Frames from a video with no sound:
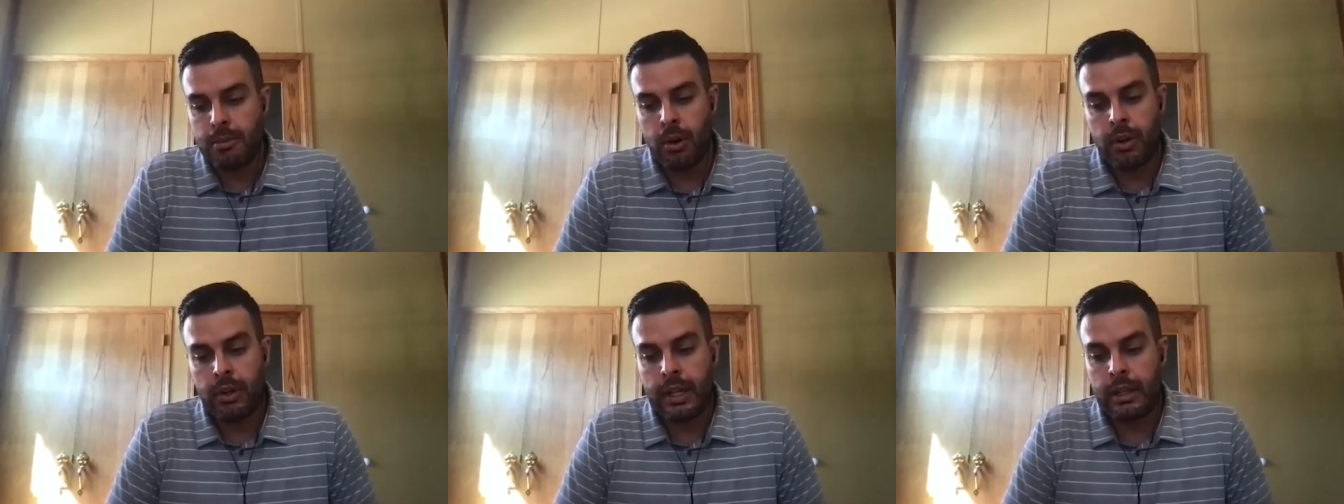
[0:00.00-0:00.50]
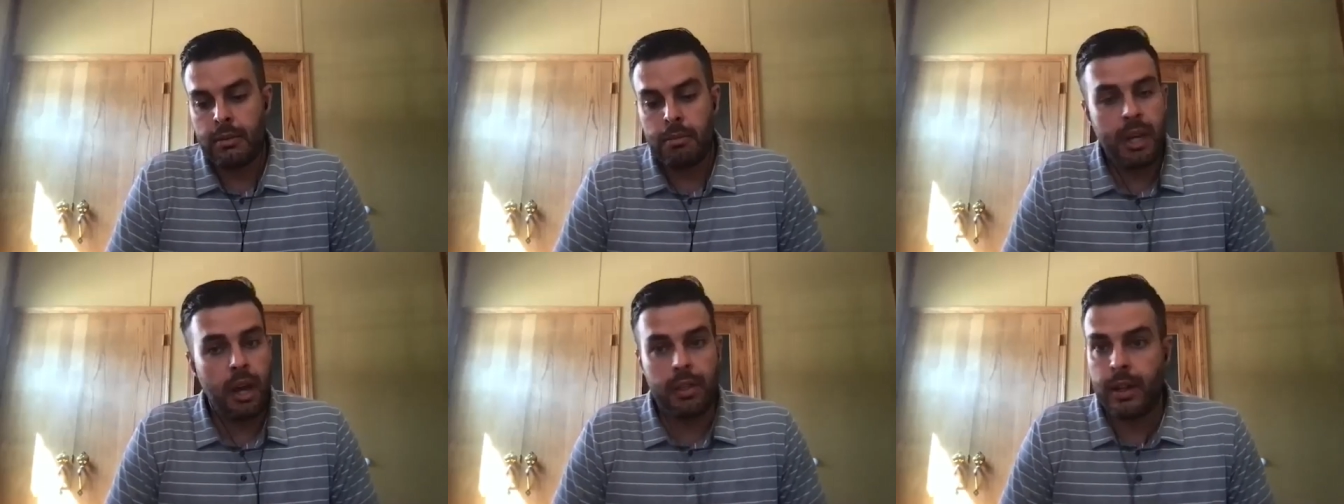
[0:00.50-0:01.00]
marketing,
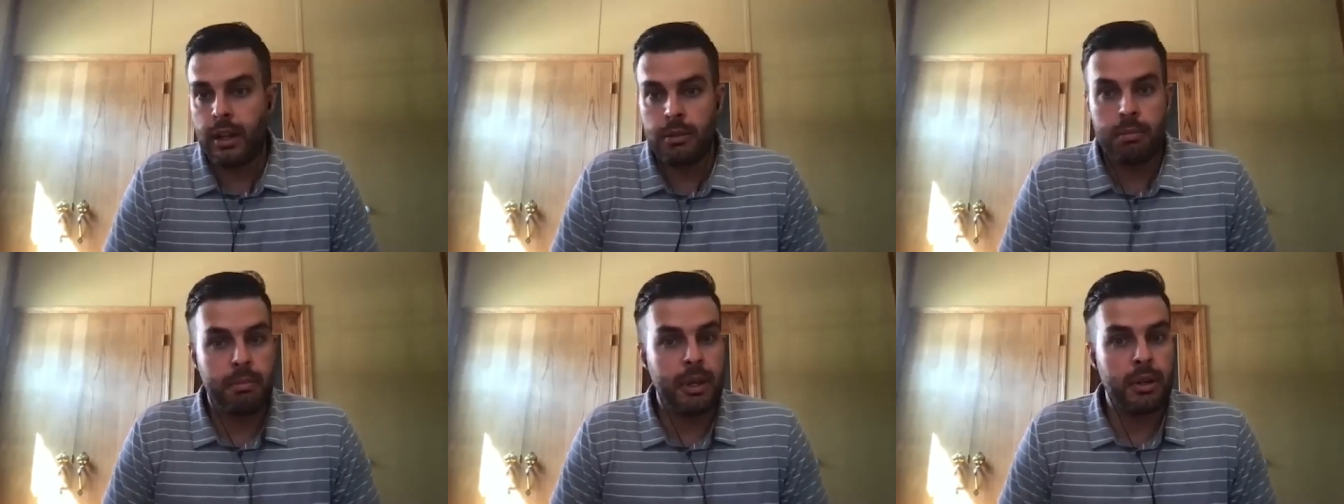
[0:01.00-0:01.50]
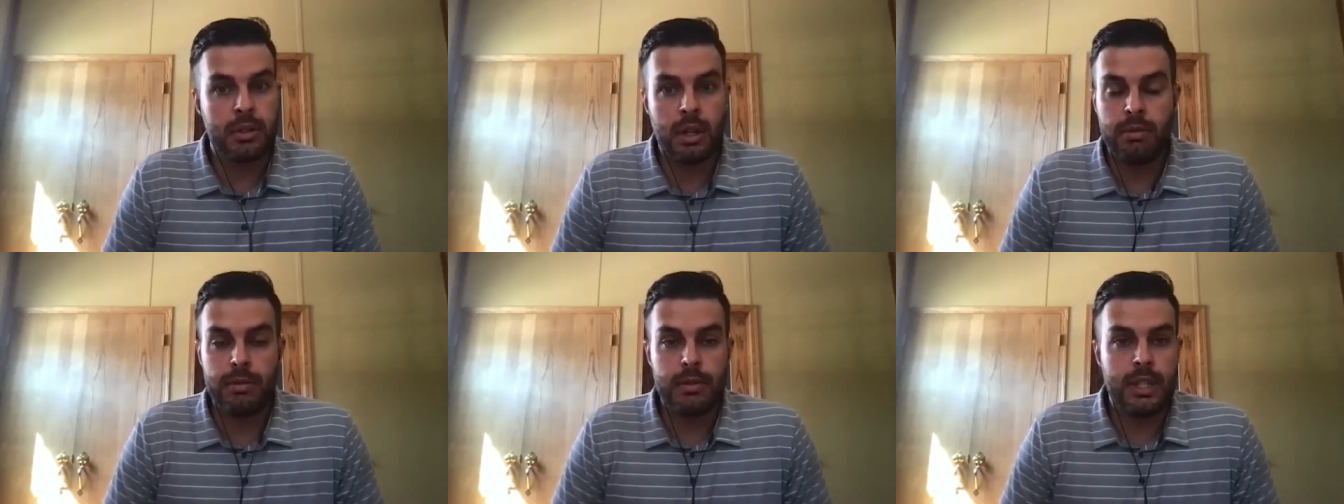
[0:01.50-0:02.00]
be authentic, be
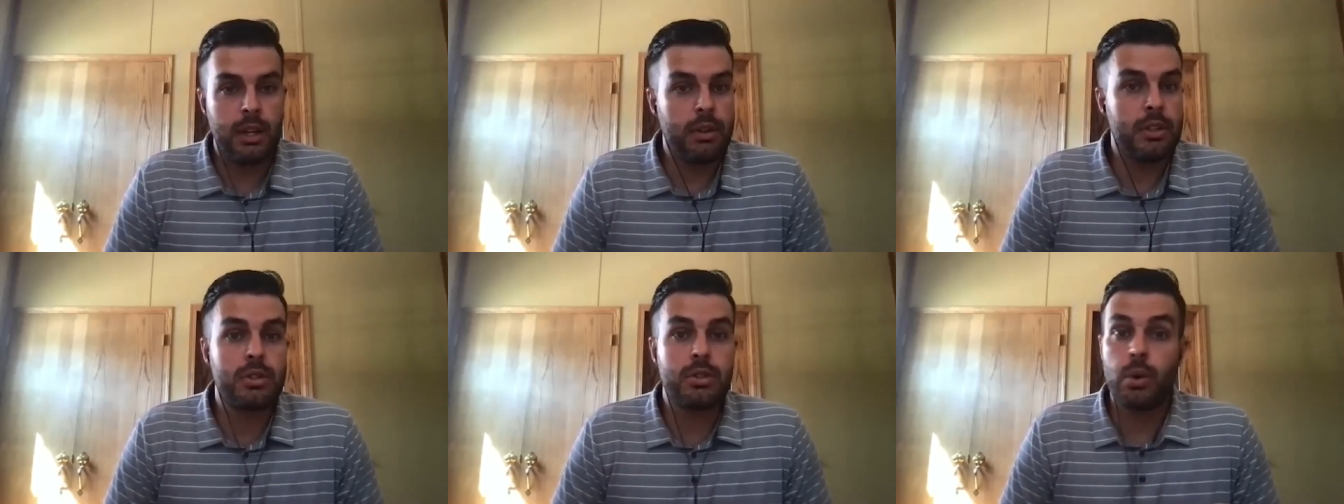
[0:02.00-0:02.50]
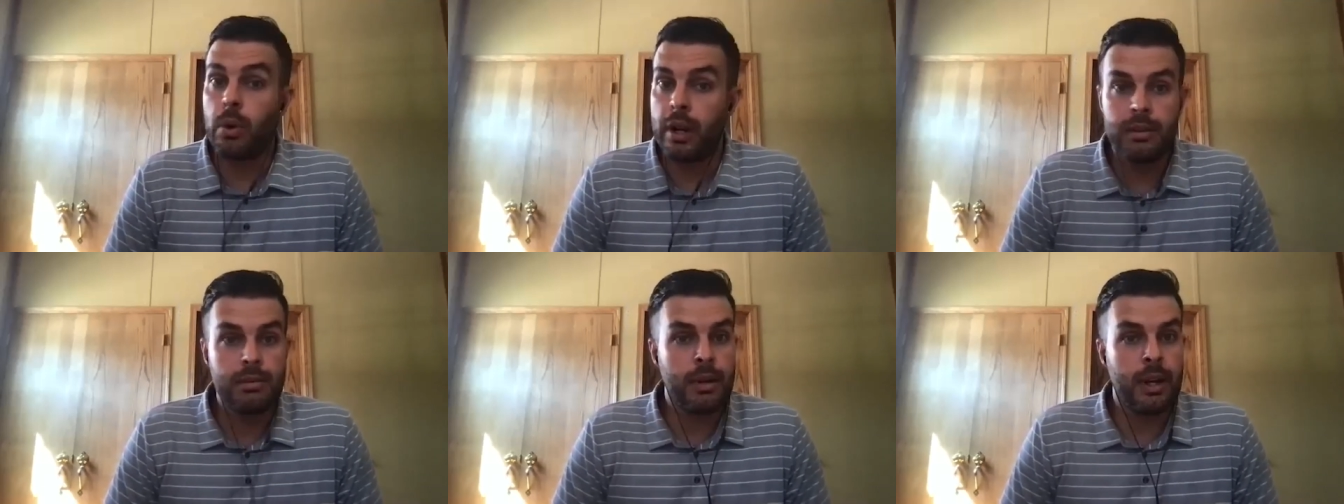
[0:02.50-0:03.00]
yourself, tell the
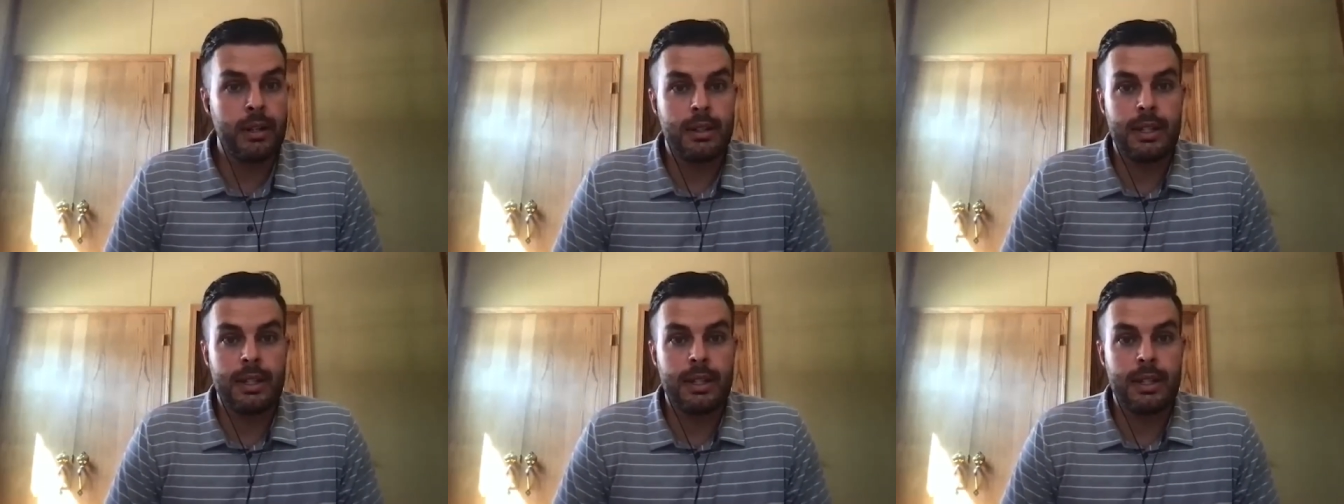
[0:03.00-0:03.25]
story, right?